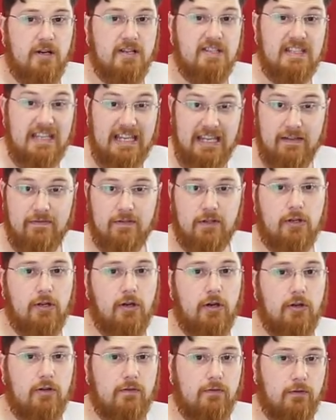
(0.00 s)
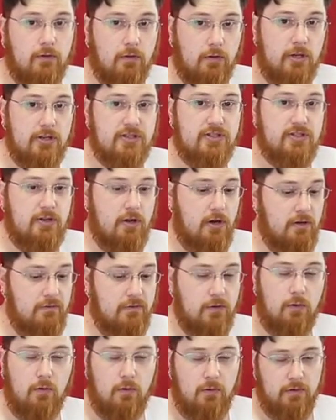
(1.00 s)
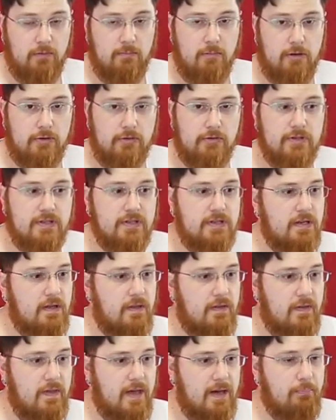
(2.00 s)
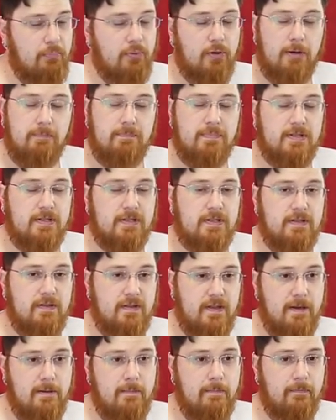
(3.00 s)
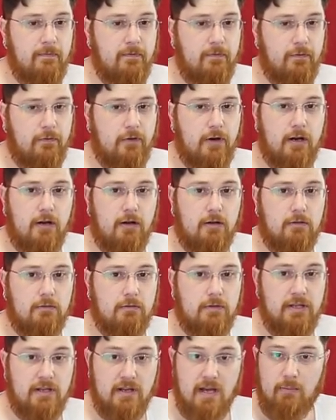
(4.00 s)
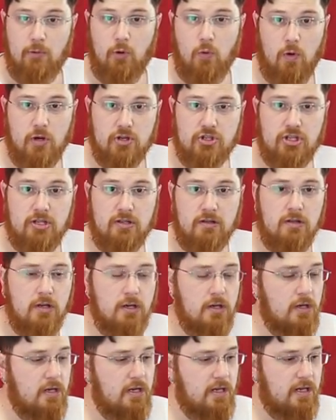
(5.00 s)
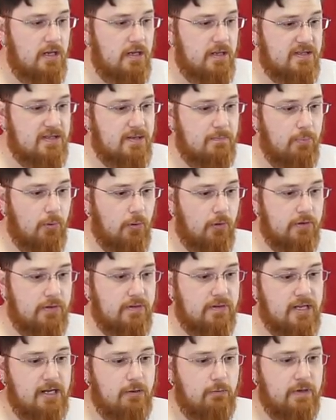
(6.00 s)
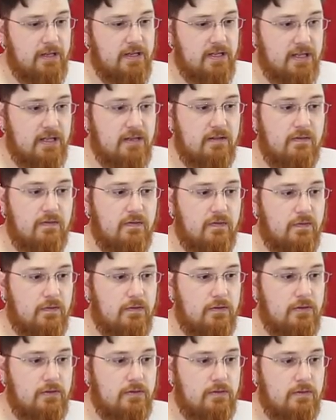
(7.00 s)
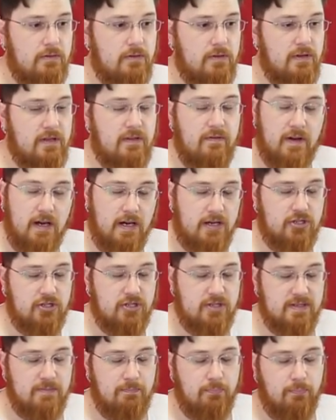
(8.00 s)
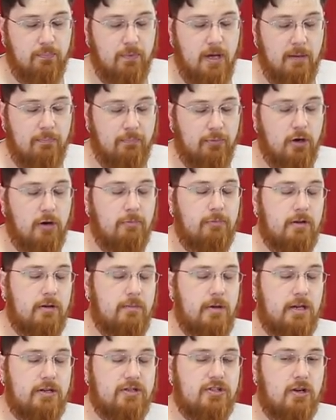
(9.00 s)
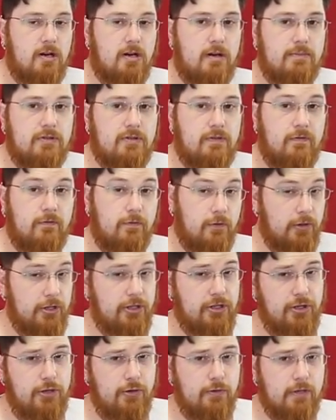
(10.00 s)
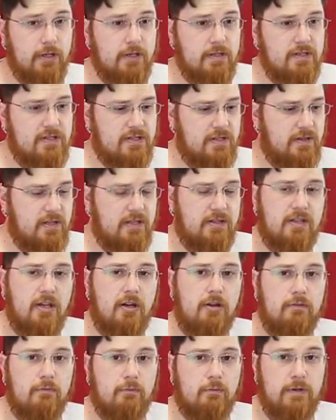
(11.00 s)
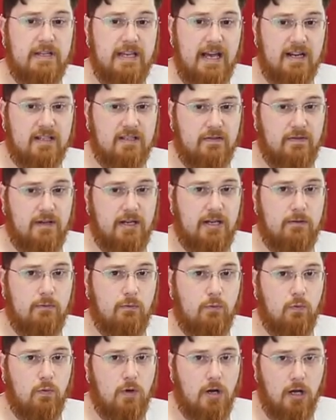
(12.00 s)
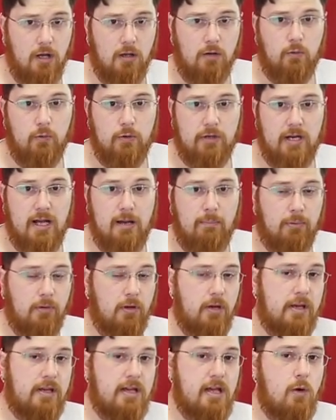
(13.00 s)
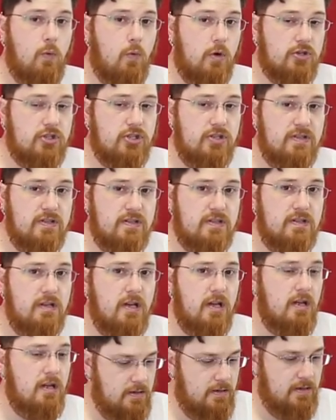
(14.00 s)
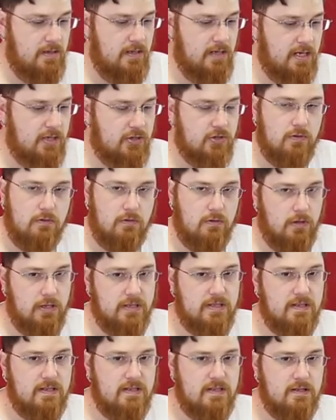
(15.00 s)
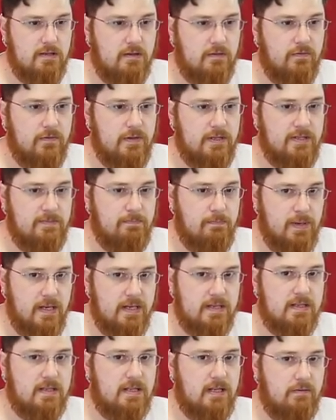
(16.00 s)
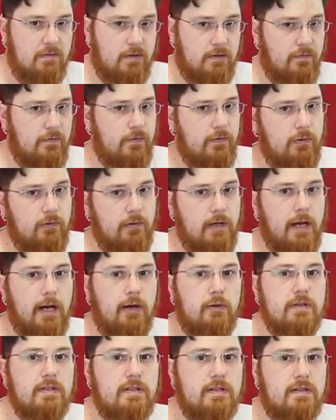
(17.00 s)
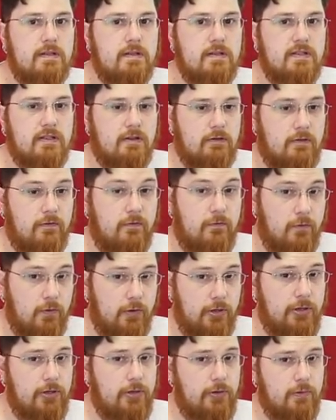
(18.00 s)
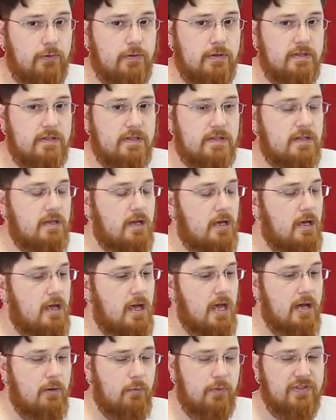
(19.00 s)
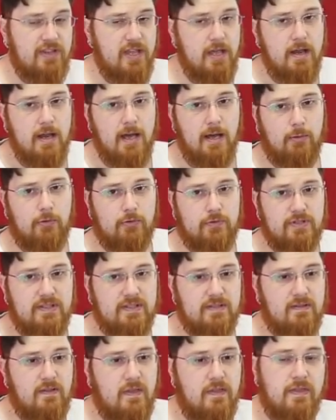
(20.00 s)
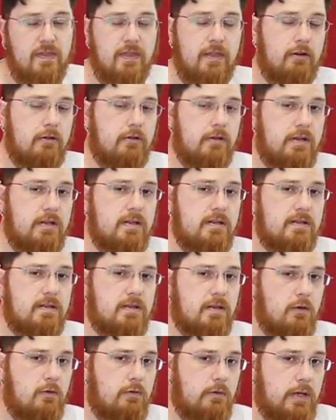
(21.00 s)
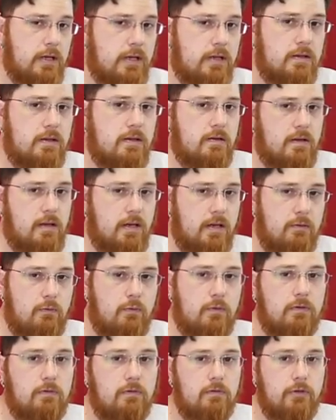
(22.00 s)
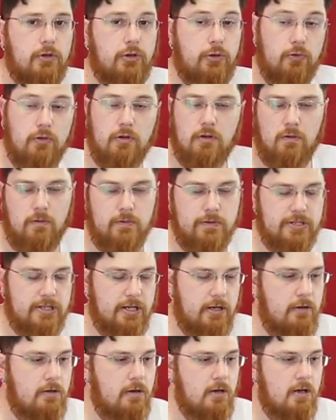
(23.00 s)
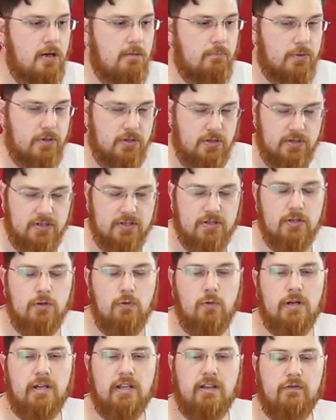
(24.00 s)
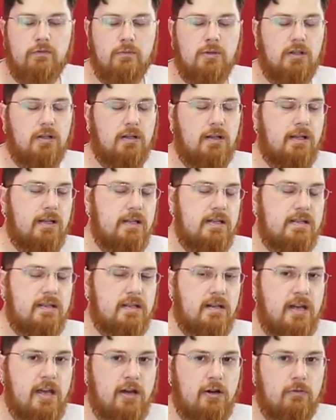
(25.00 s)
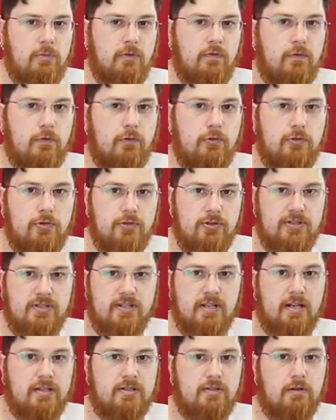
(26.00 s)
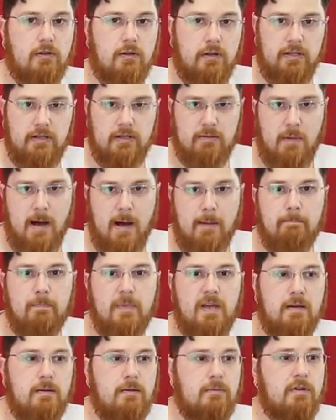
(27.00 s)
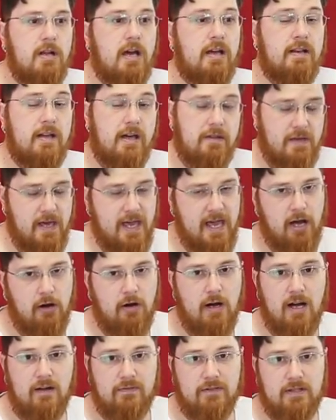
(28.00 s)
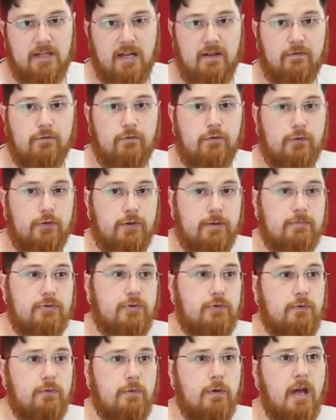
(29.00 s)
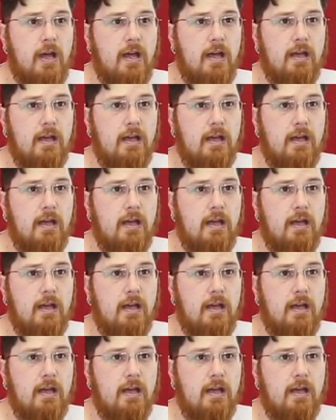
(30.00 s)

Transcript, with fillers: nice even coat of gloss over all the models. That preps them for our enamel washing. It's important that we give the varnishes appropriate amount of time to fully cure so that they don't reactivate while we're applying our washes. The actual gloss itself is best to give it a few hours so it fully cures and with the enamels. The thinner it is, the quicker they will cure also, but you still want to give them at least an hour before you start to clean them up and another hour after that for them to